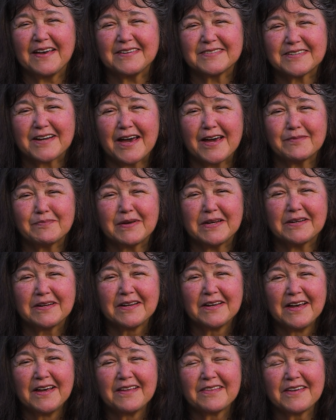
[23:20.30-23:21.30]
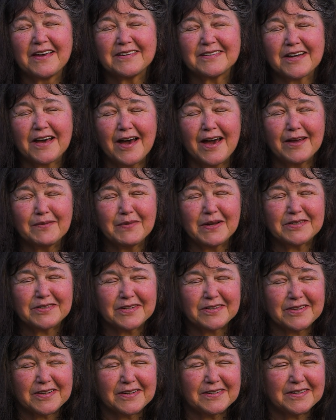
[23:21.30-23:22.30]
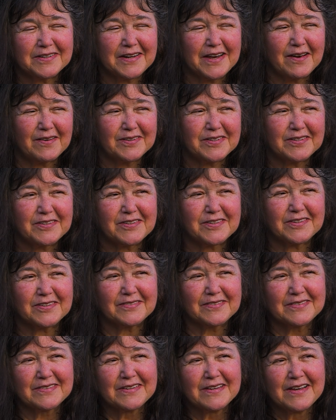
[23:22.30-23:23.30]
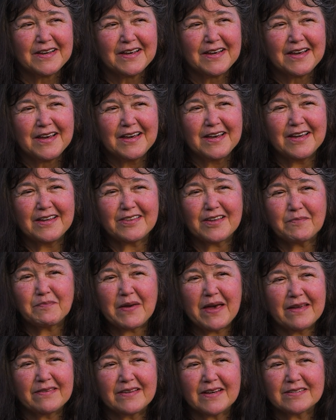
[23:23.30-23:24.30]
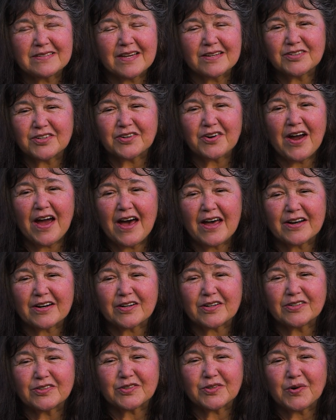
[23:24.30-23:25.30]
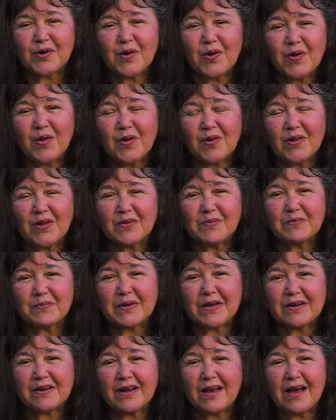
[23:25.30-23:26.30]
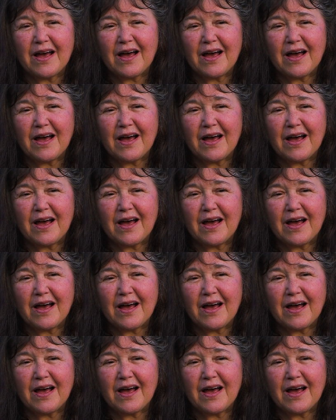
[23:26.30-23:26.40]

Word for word: they tied me. They tied me to the down to the, in the bed, and they said, "You're out of control." But